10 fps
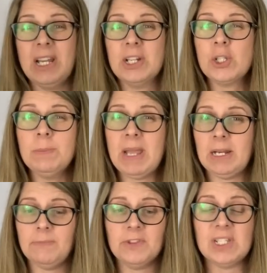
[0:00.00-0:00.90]
I actually paid
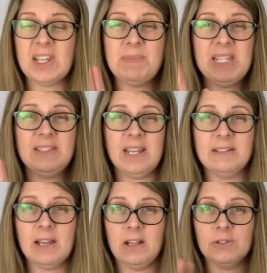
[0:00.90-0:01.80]
up for these. I paid
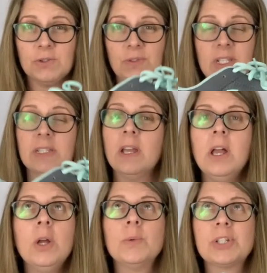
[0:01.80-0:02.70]
$10 for these,
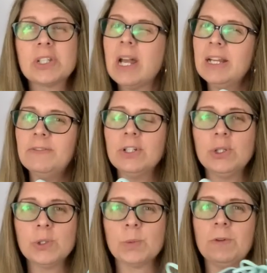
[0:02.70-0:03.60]
which is kind of
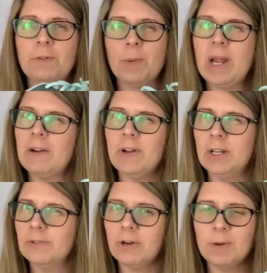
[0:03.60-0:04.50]
unusual for a pair of
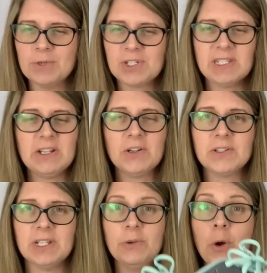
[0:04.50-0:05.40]
Under Armour sneakers.
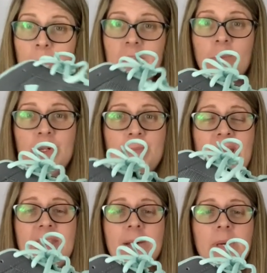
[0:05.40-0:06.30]
I normally wouldn't
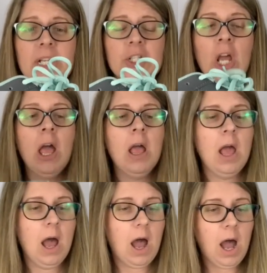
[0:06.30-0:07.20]
pay that much,
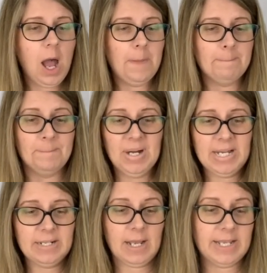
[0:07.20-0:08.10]
um,
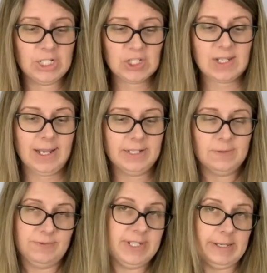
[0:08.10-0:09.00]
but I just kind
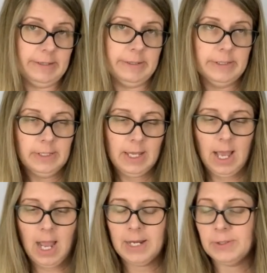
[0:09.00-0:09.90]
of did.
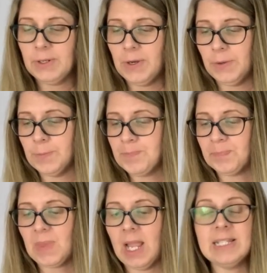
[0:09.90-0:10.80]
I don't know.
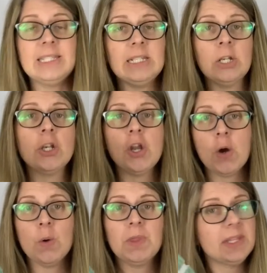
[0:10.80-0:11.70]
I didn't
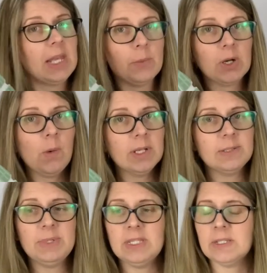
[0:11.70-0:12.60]
know that they were going to
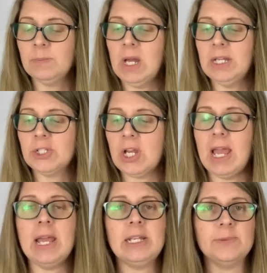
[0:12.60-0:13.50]
be this much.
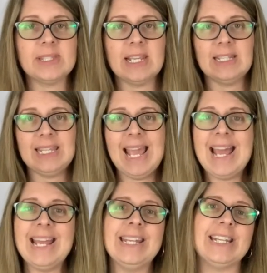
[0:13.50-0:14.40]
And it was like at the
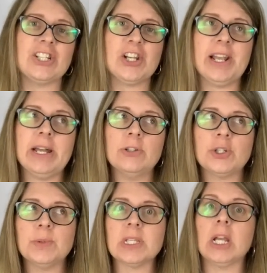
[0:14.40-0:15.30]
end at checkout and
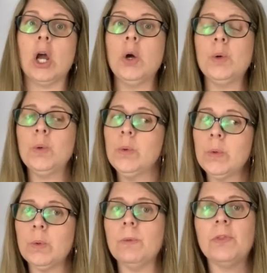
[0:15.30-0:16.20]
she was like,
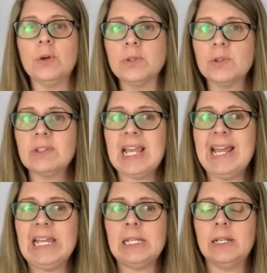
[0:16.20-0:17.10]
oh, those are
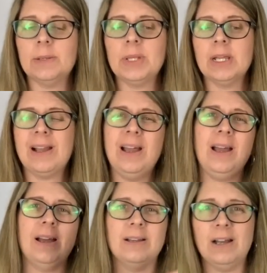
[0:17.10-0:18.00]
10. And I'm like,
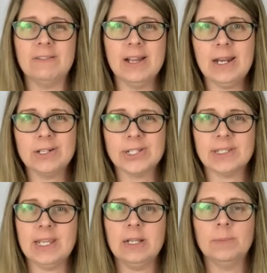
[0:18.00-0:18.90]
ah, all right, I'll
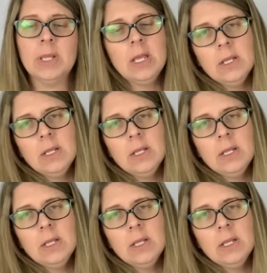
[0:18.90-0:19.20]
just take them